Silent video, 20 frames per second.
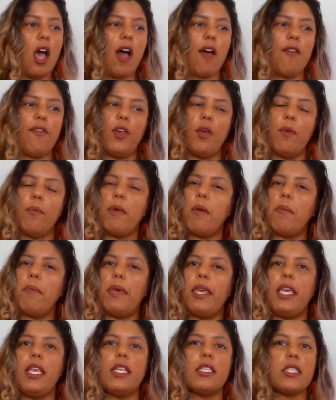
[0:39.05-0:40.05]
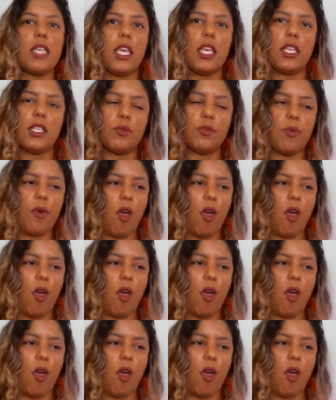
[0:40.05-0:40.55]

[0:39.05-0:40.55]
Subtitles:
of human beings is